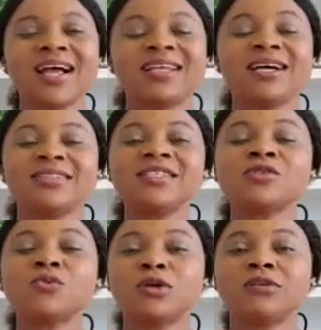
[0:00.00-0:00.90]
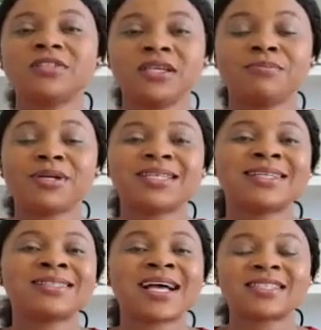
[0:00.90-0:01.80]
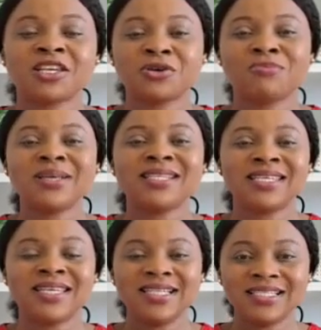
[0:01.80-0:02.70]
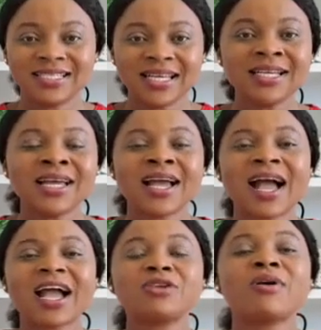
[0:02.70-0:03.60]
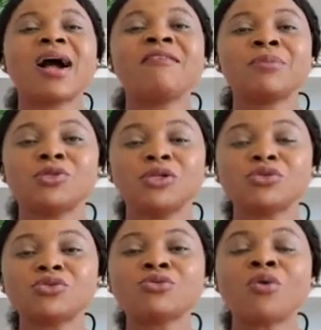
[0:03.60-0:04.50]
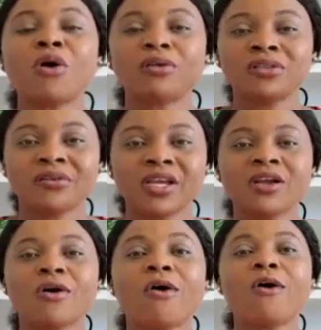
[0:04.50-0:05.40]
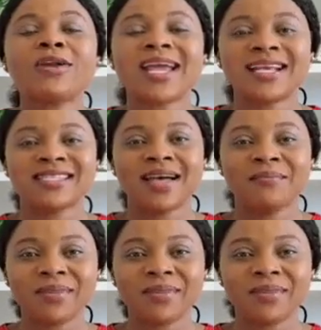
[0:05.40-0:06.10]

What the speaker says: Now, this is one of the important tasks in your PTE listening, and you have between 2 or 3 on exam